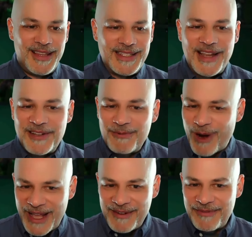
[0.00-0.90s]
That sounded
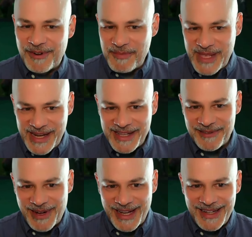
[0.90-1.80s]
right for a minute,
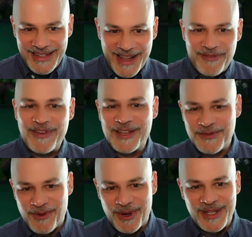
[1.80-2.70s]
right? Now,
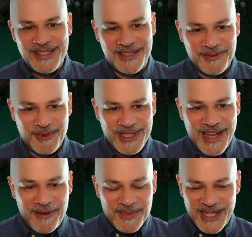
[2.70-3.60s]
fast forward to what
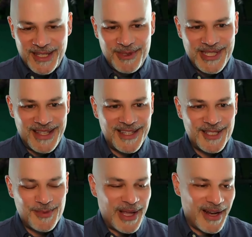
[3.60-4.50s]
Tom said, which I think
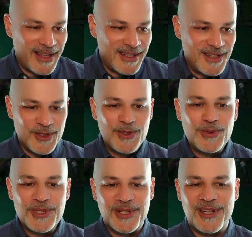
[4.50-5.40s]
is spot on.
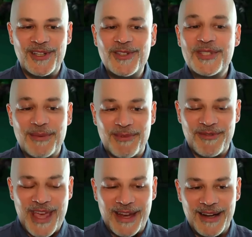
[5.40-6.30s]
Tools are going to do some
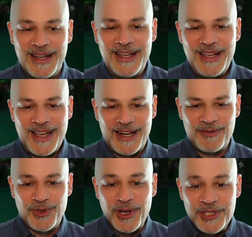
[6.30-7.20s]
of that kind
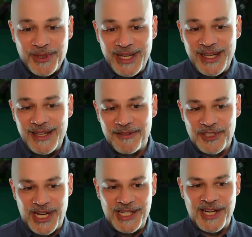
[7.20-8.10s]
of drudgery of
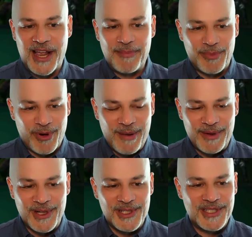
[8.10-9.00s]
changing
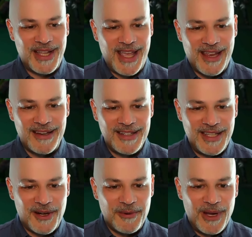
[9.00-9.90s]
hyperparameters and,
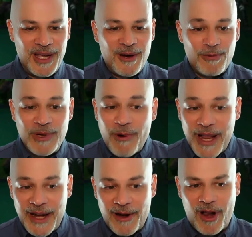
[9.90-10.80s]

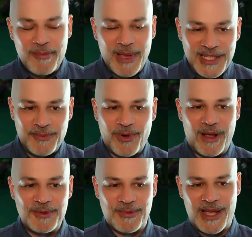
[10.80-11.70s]
rewriting or augmenting
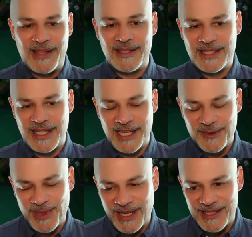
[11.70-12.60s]
prompts behind the
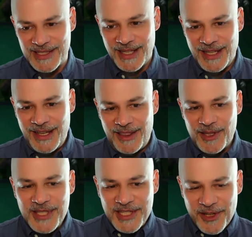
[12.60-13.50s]
scenes, because
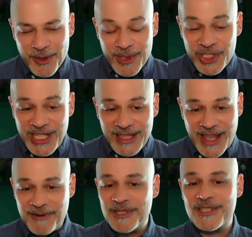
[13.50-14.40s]
those things are the machine
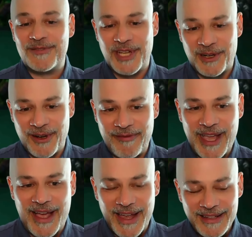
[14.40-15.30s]
language of generative
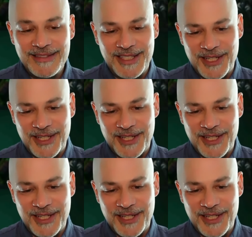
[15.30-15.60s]
AI,